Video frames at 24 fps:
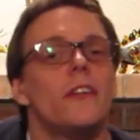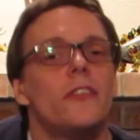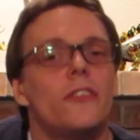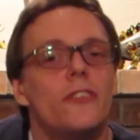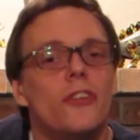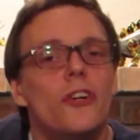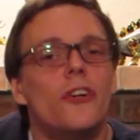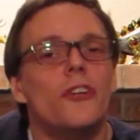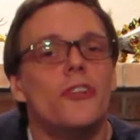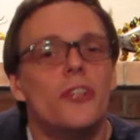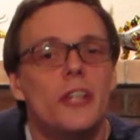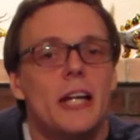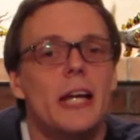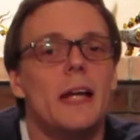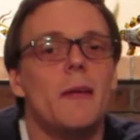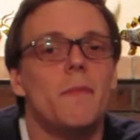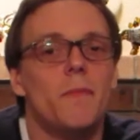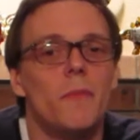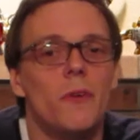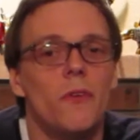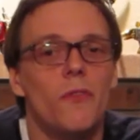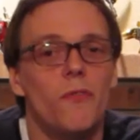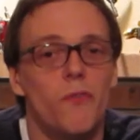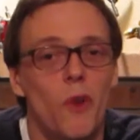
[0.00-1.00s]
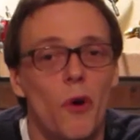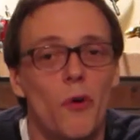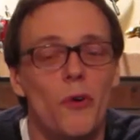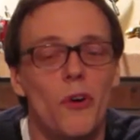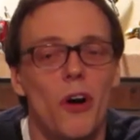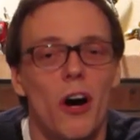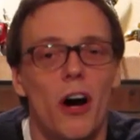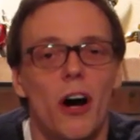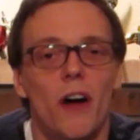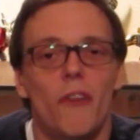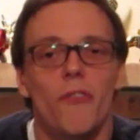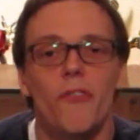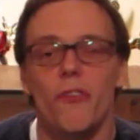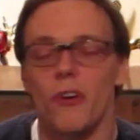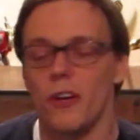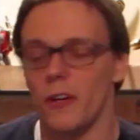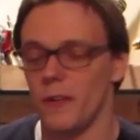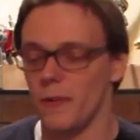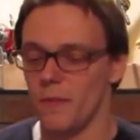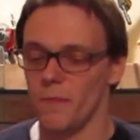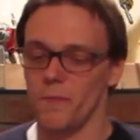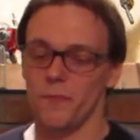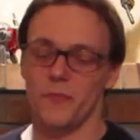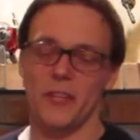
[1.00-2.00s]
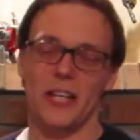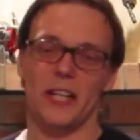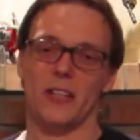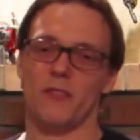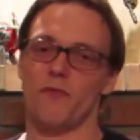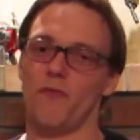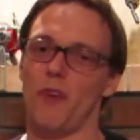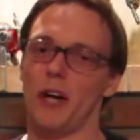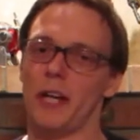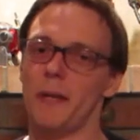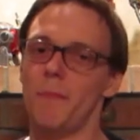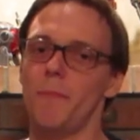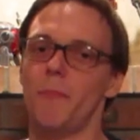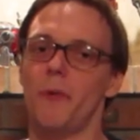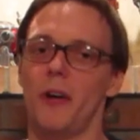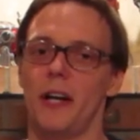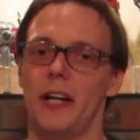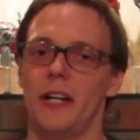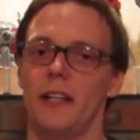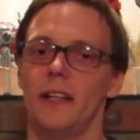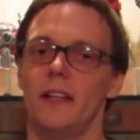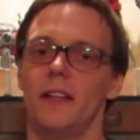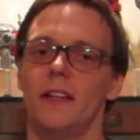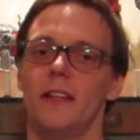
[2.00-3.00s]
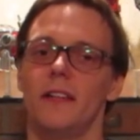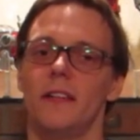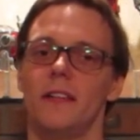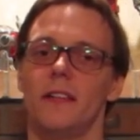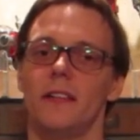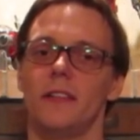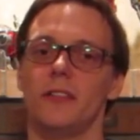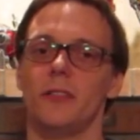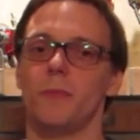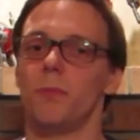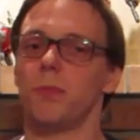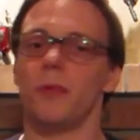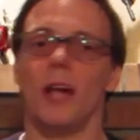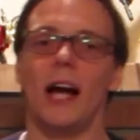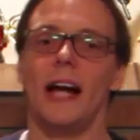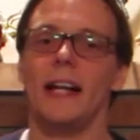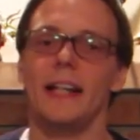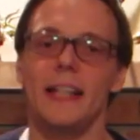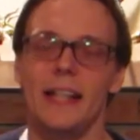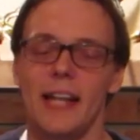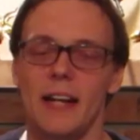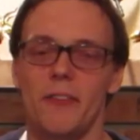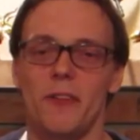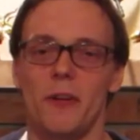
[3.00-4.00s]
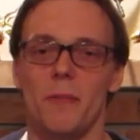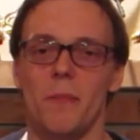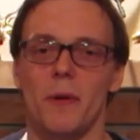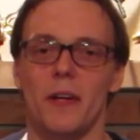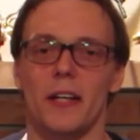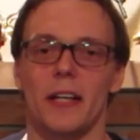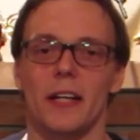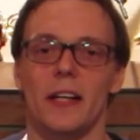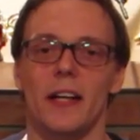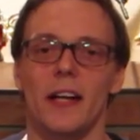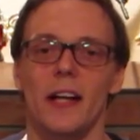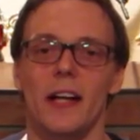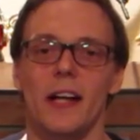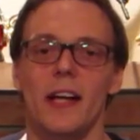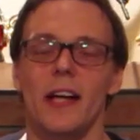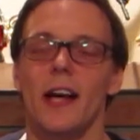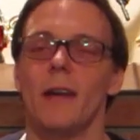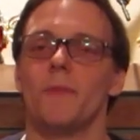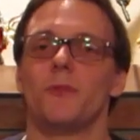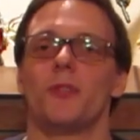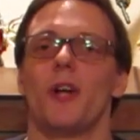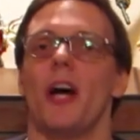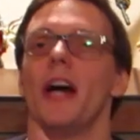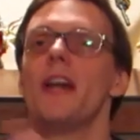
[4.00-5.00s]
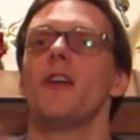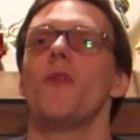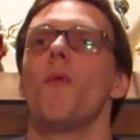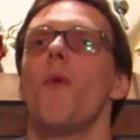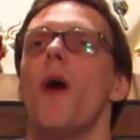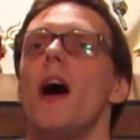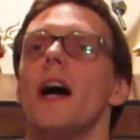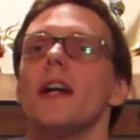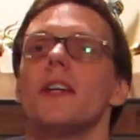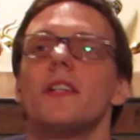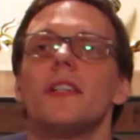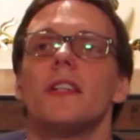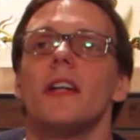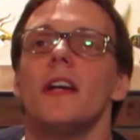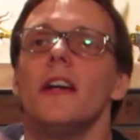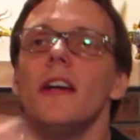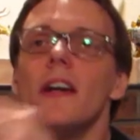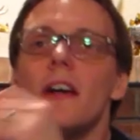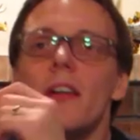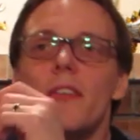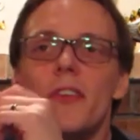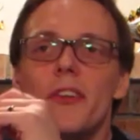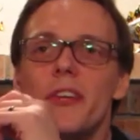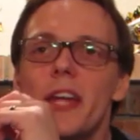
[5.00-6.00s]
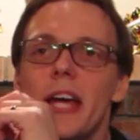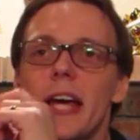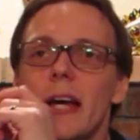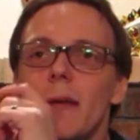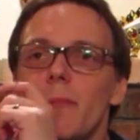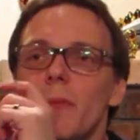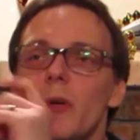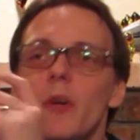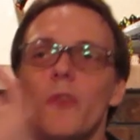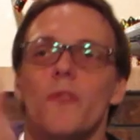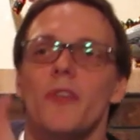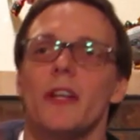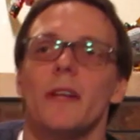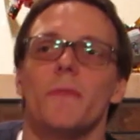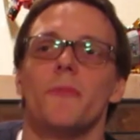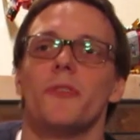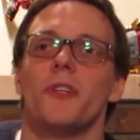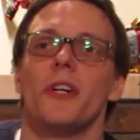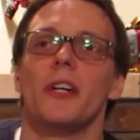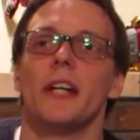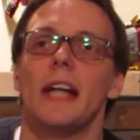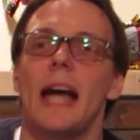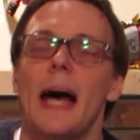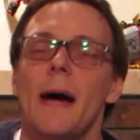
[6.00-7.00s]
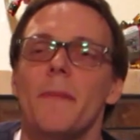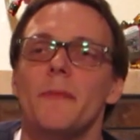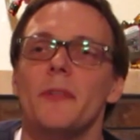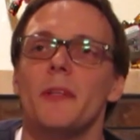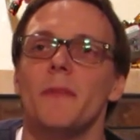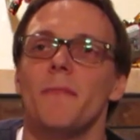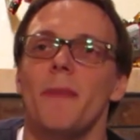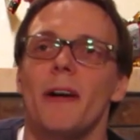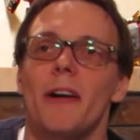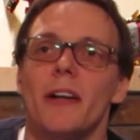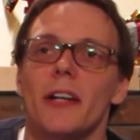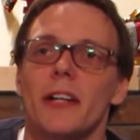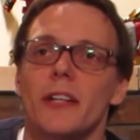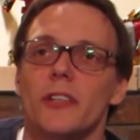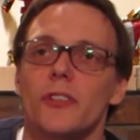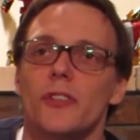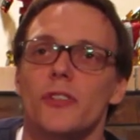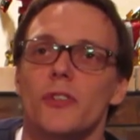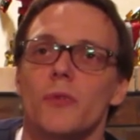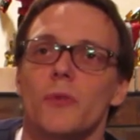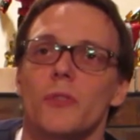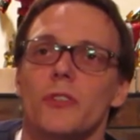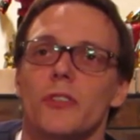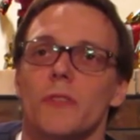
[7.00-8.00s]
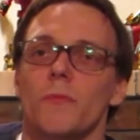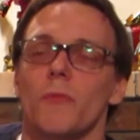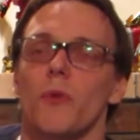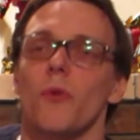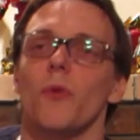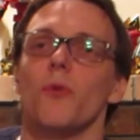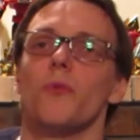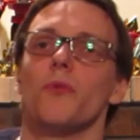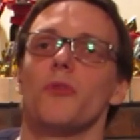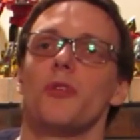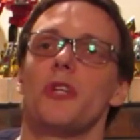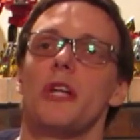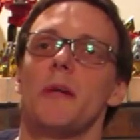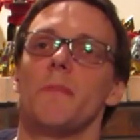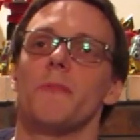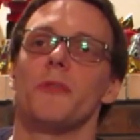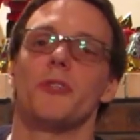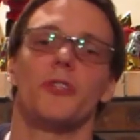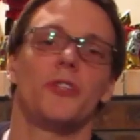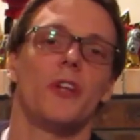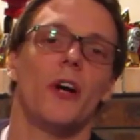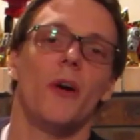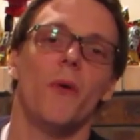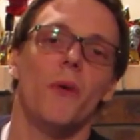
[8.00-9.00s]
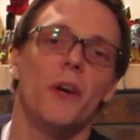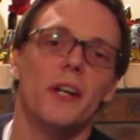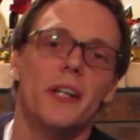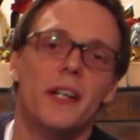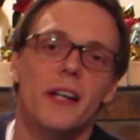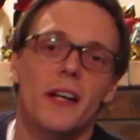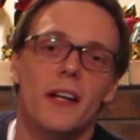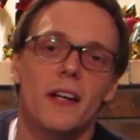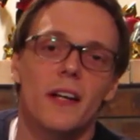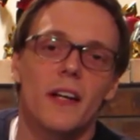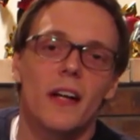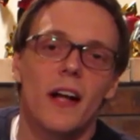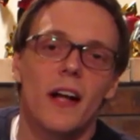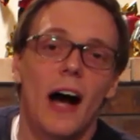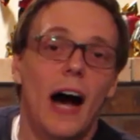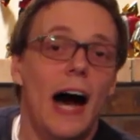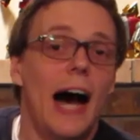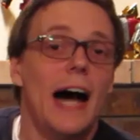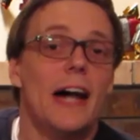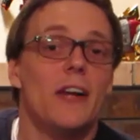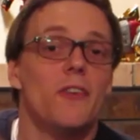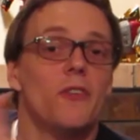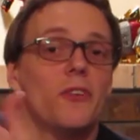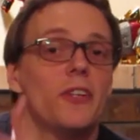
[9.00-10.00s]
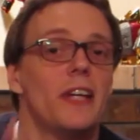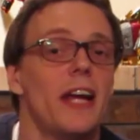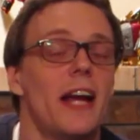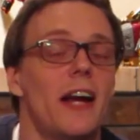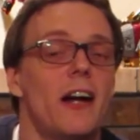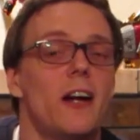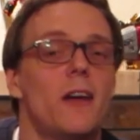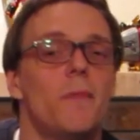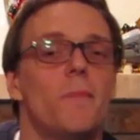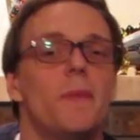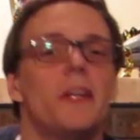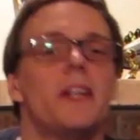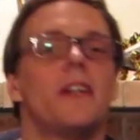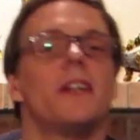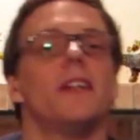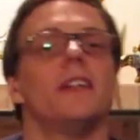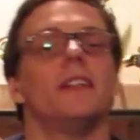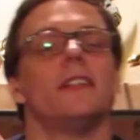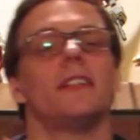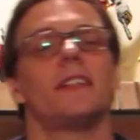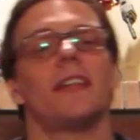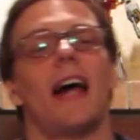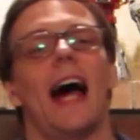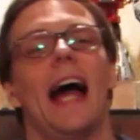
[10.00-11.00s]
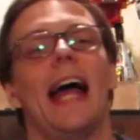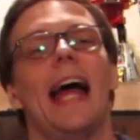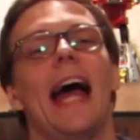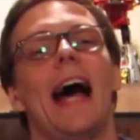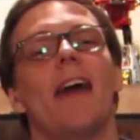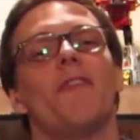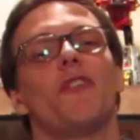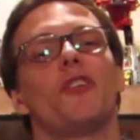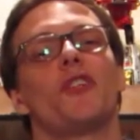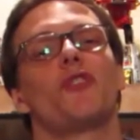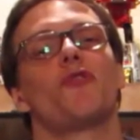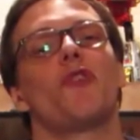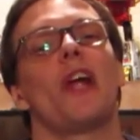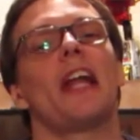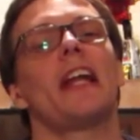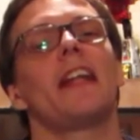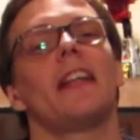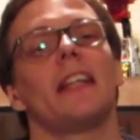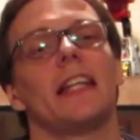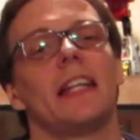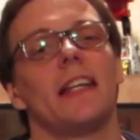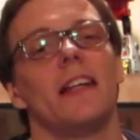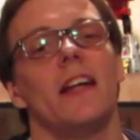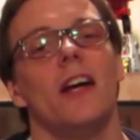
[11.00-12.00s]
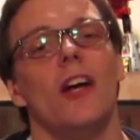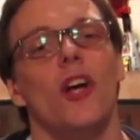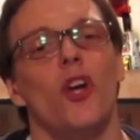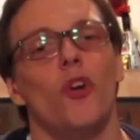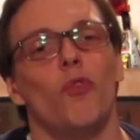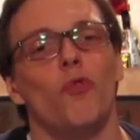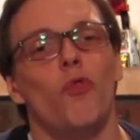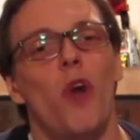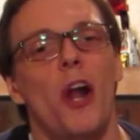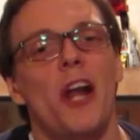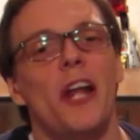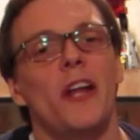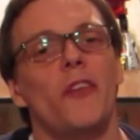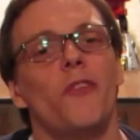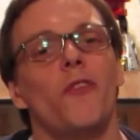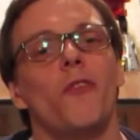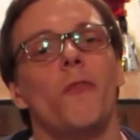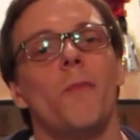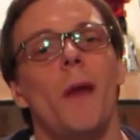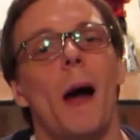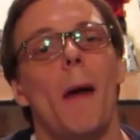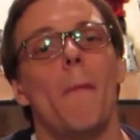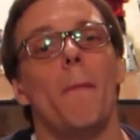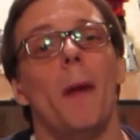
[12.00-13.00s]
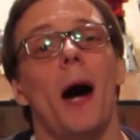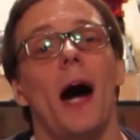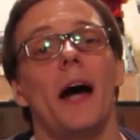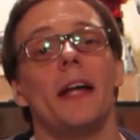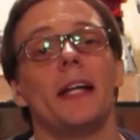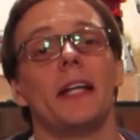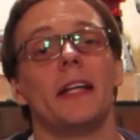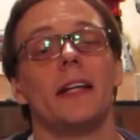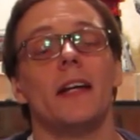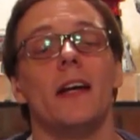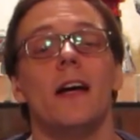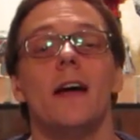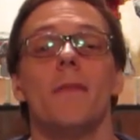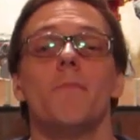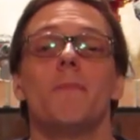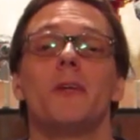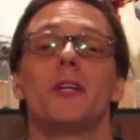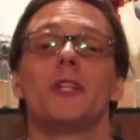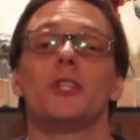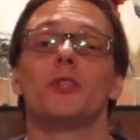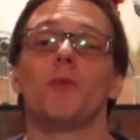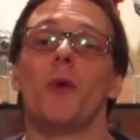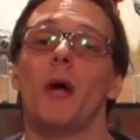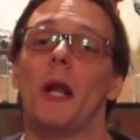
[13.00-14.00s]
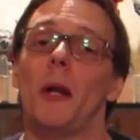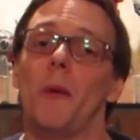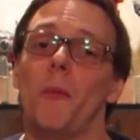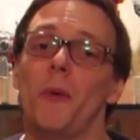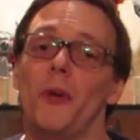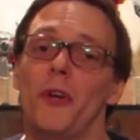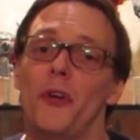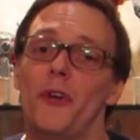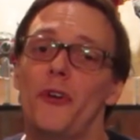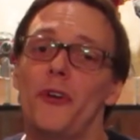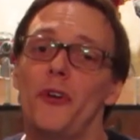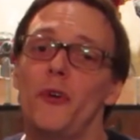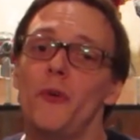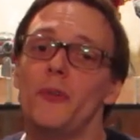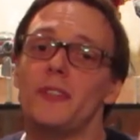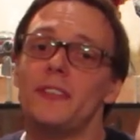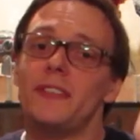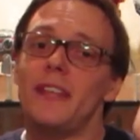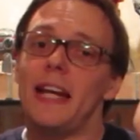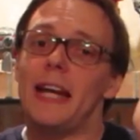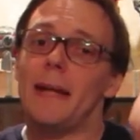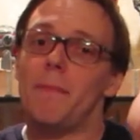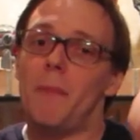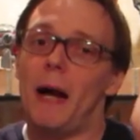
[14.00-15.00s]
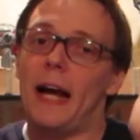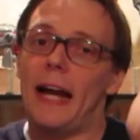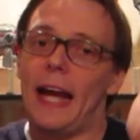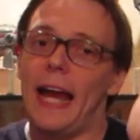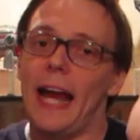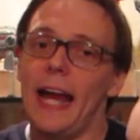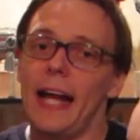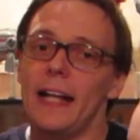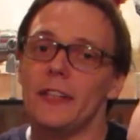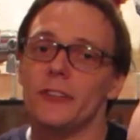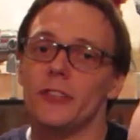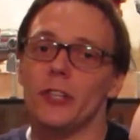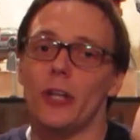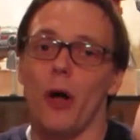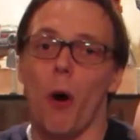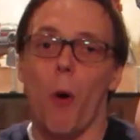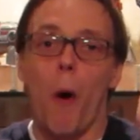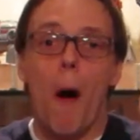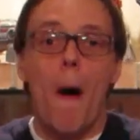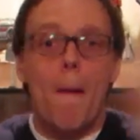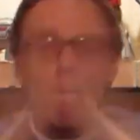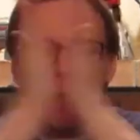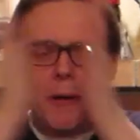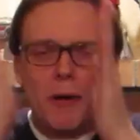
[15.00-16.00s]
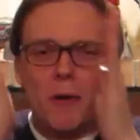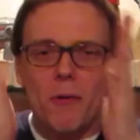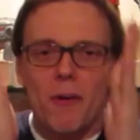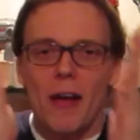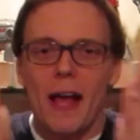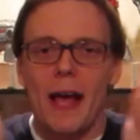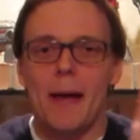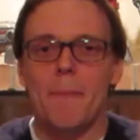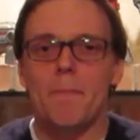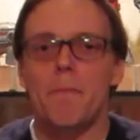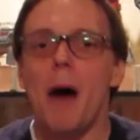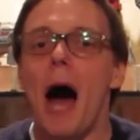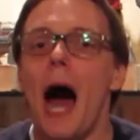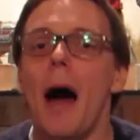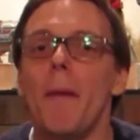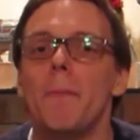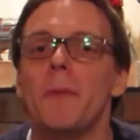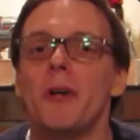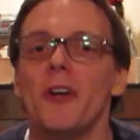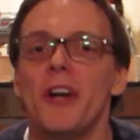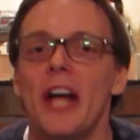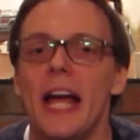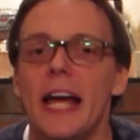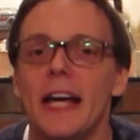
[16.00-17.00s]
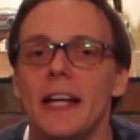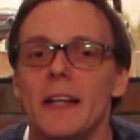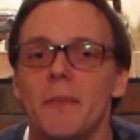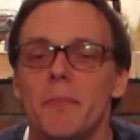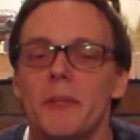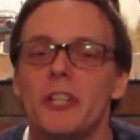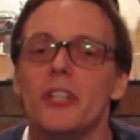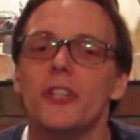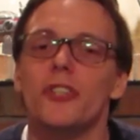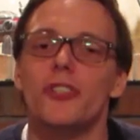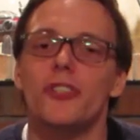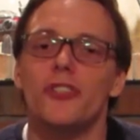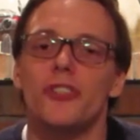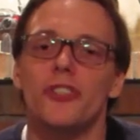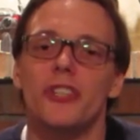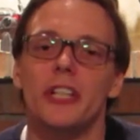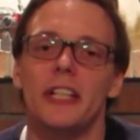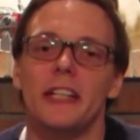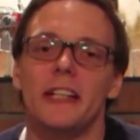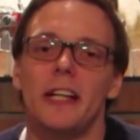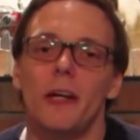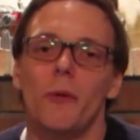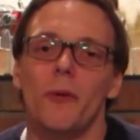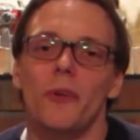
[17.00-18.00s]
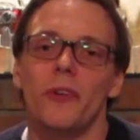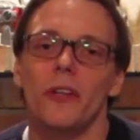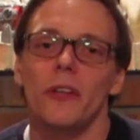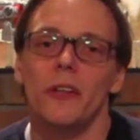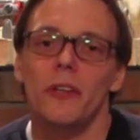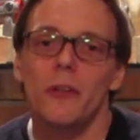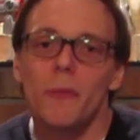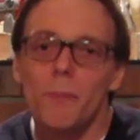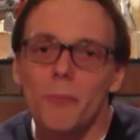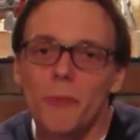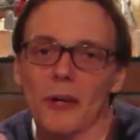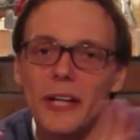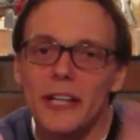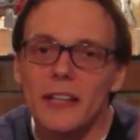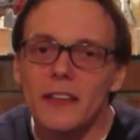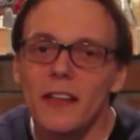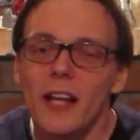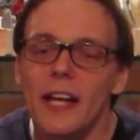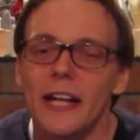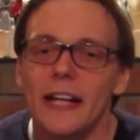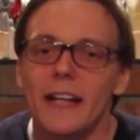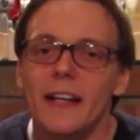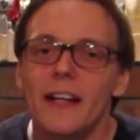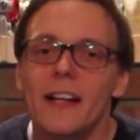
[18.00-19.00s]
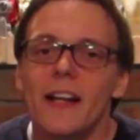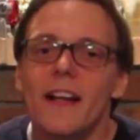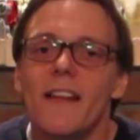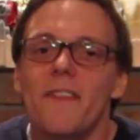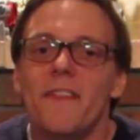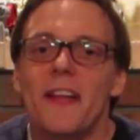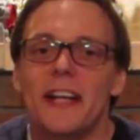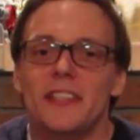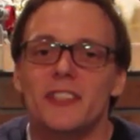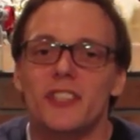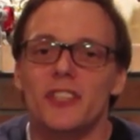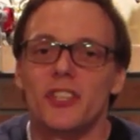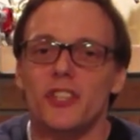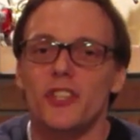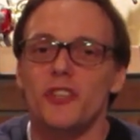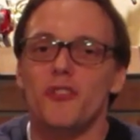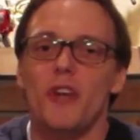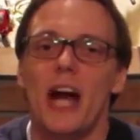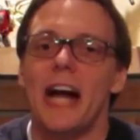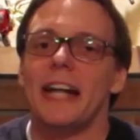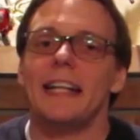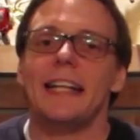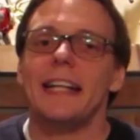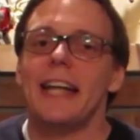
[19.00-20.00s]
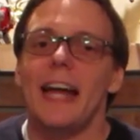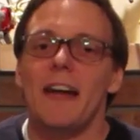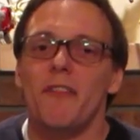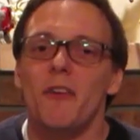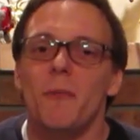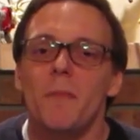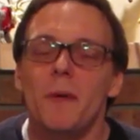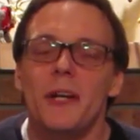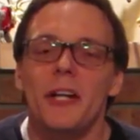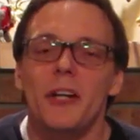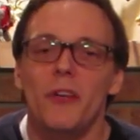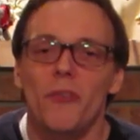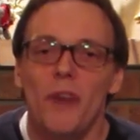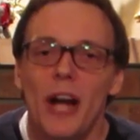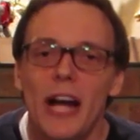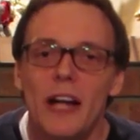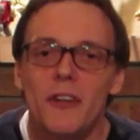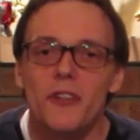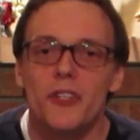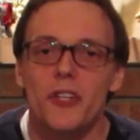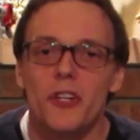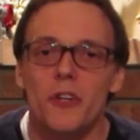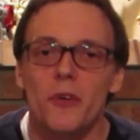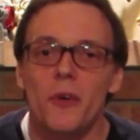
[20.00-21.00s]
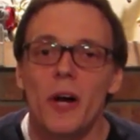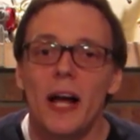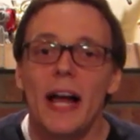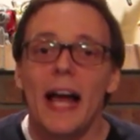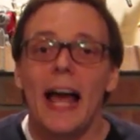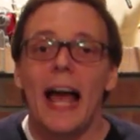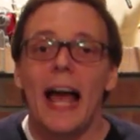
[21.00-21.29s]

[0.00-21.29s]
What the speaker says: Turn your damn phone off. It's fucking bright. You're blinding everybody. I'm trying to watch the damn movie. I'm sure Captain America's doing some cool shit. But you know what? I don't care because I have adrenaline running through my body. Because what I want to do is take my hands and go... and pop your head because you're sitting there with a little bright light that's distracting everybody around you,